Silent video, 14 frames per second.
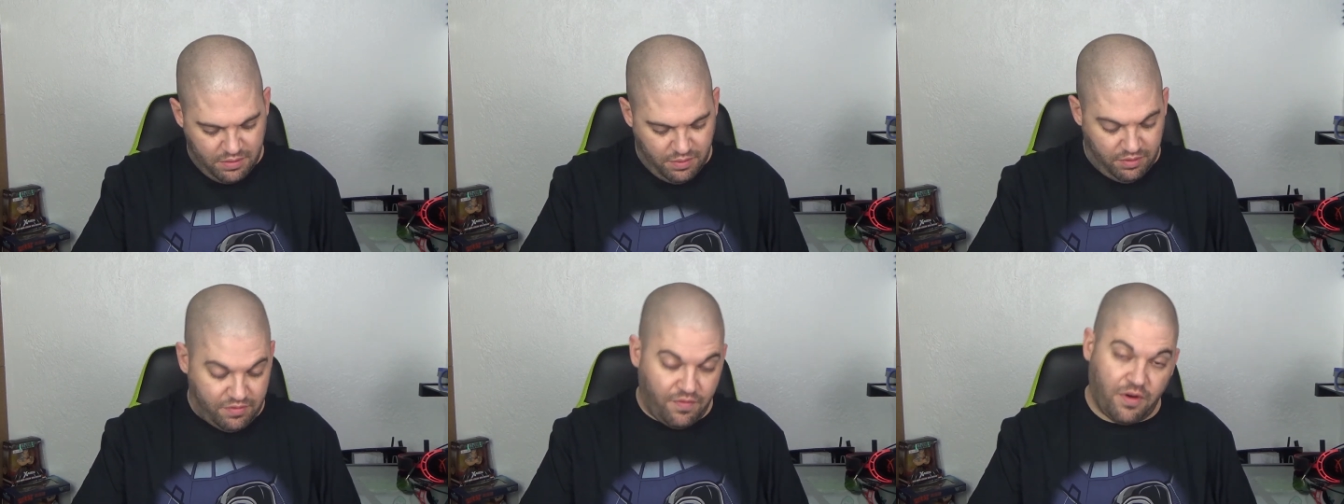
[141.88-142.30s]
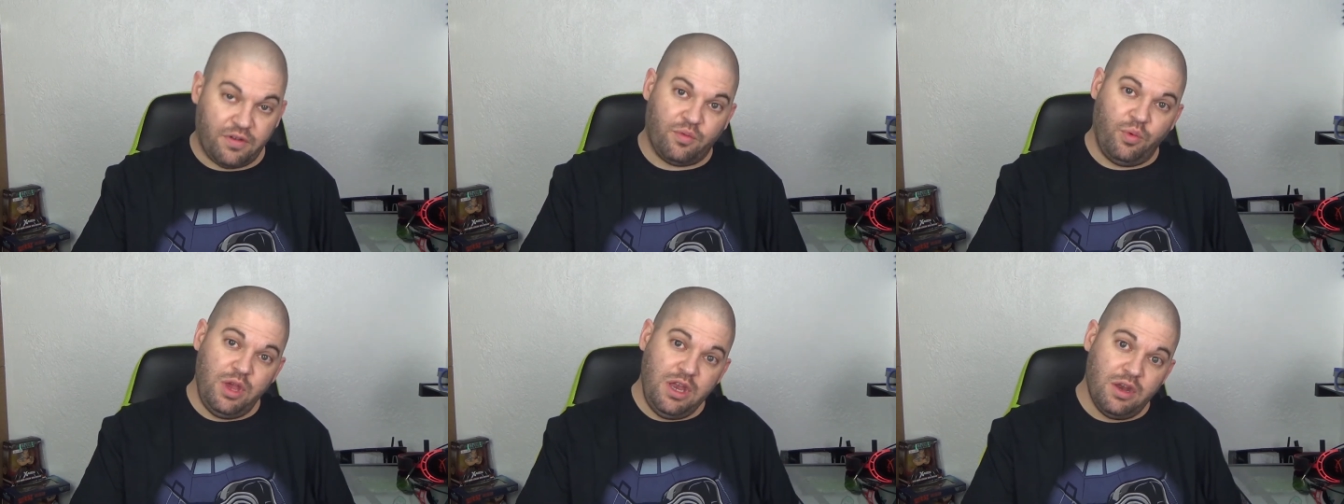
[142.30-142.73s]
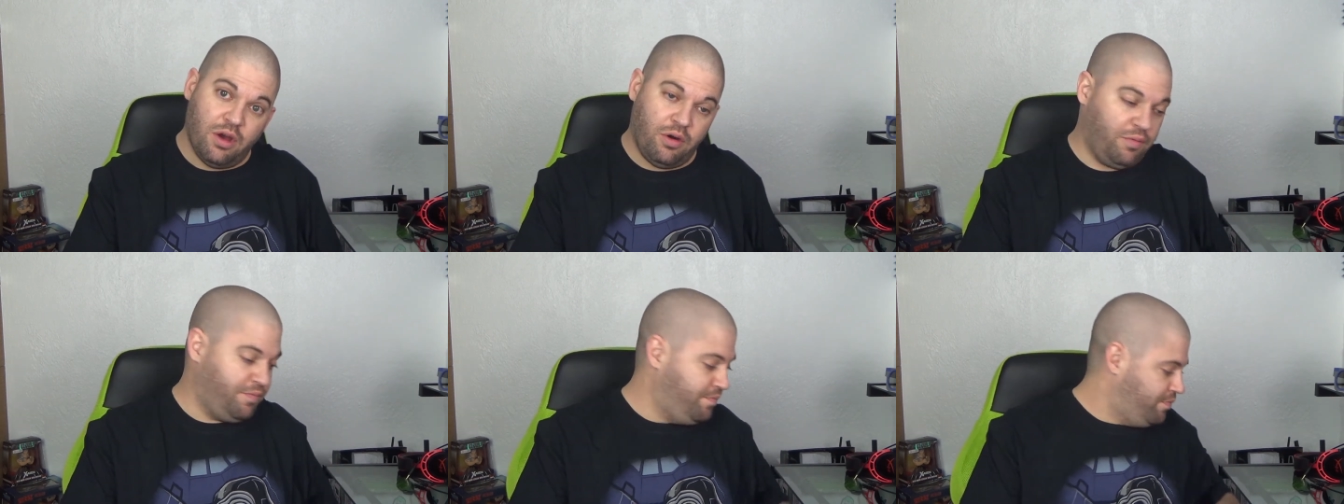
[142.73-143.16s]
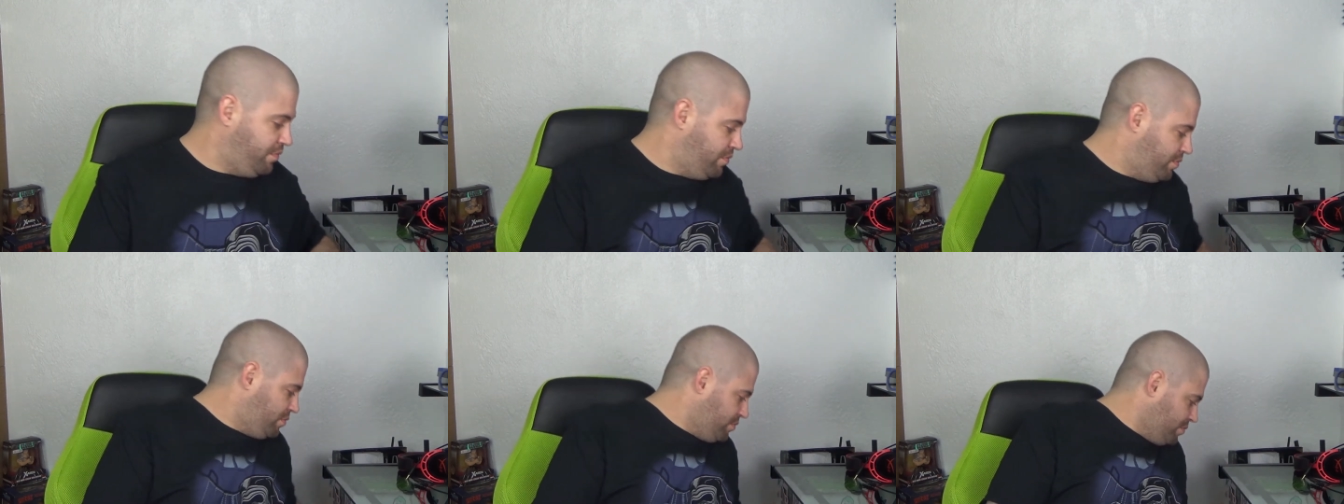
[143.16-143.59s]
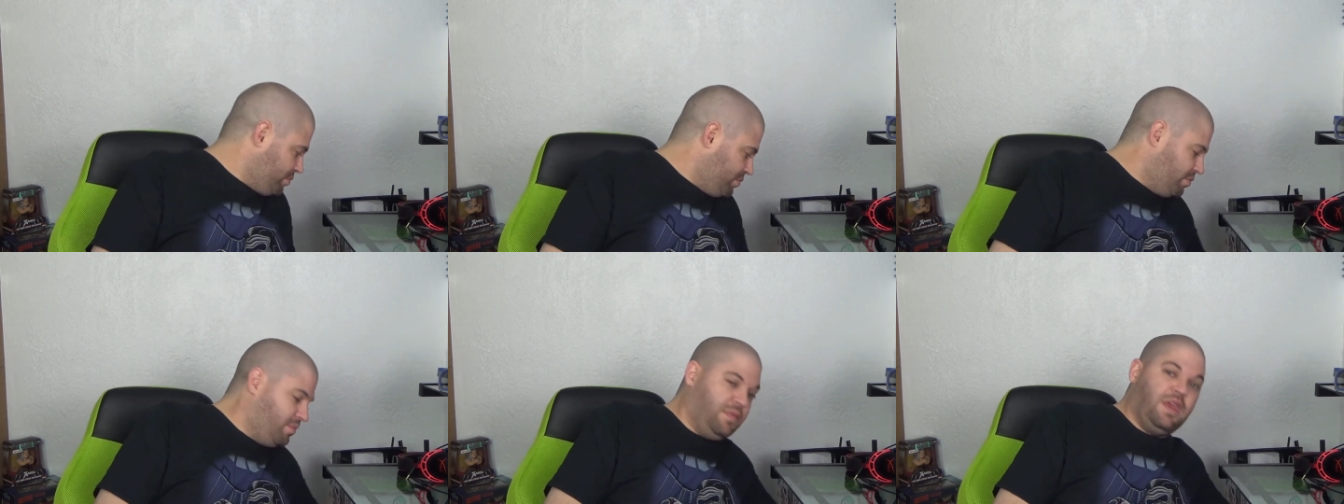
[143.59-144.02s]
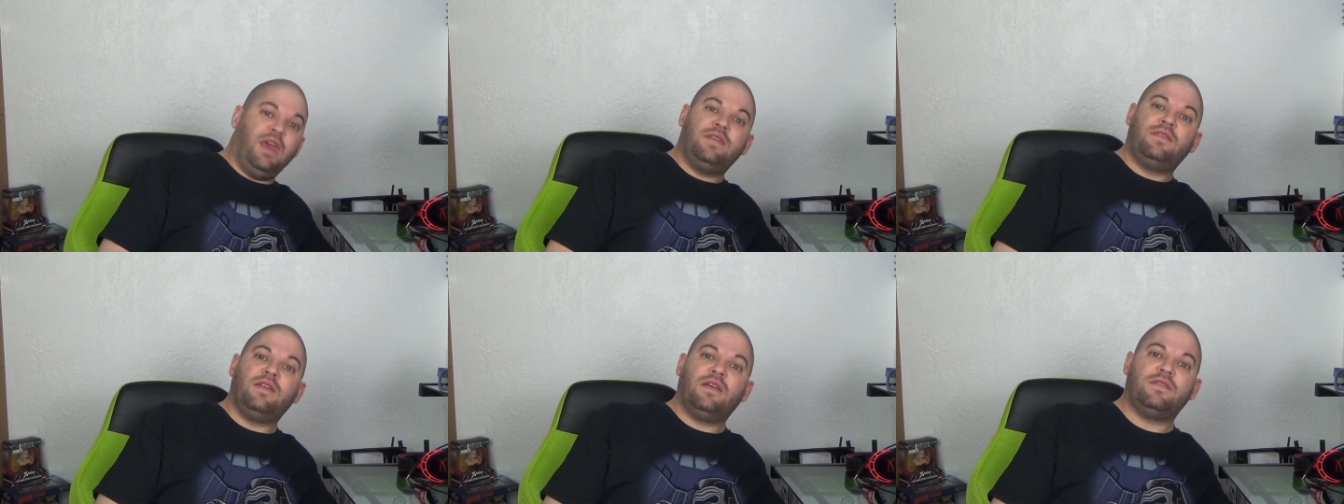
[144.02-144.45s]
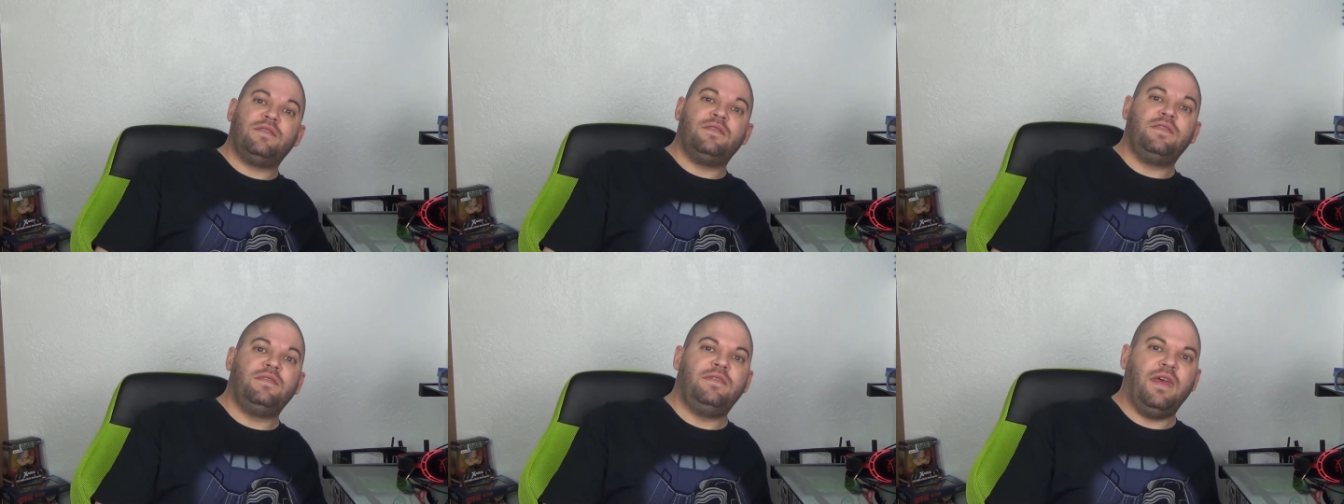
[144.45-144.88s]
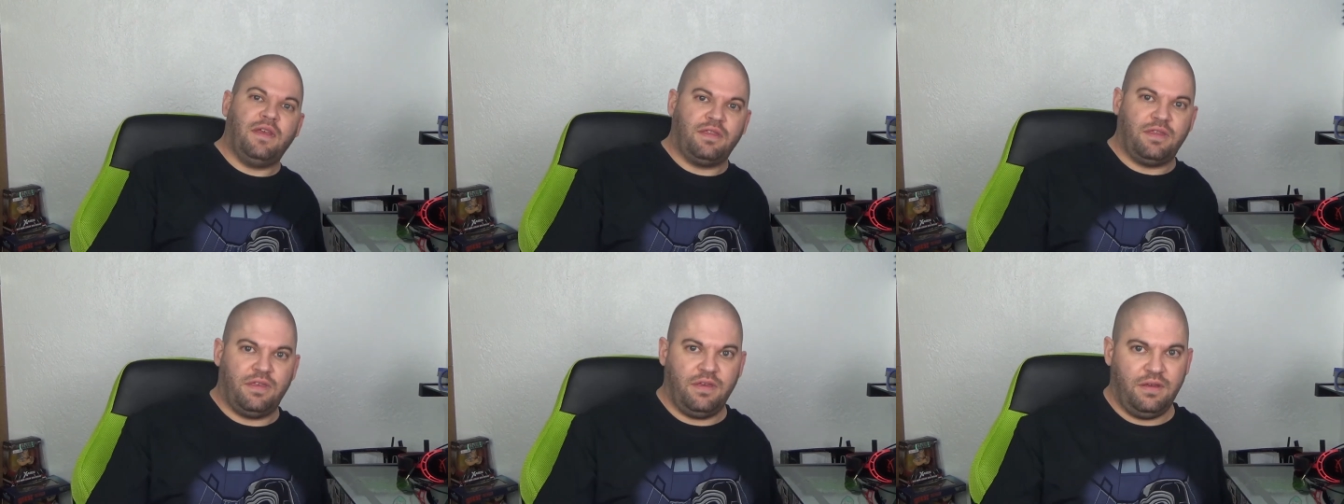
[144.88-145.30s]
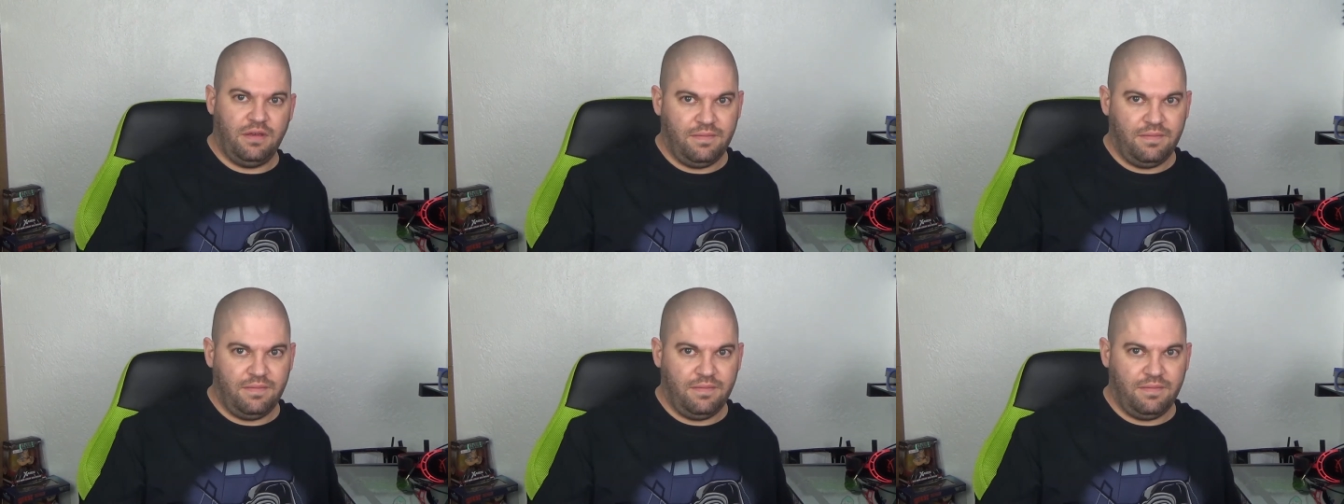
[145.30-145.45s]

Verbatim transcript: as far as we know, isn't a Sith.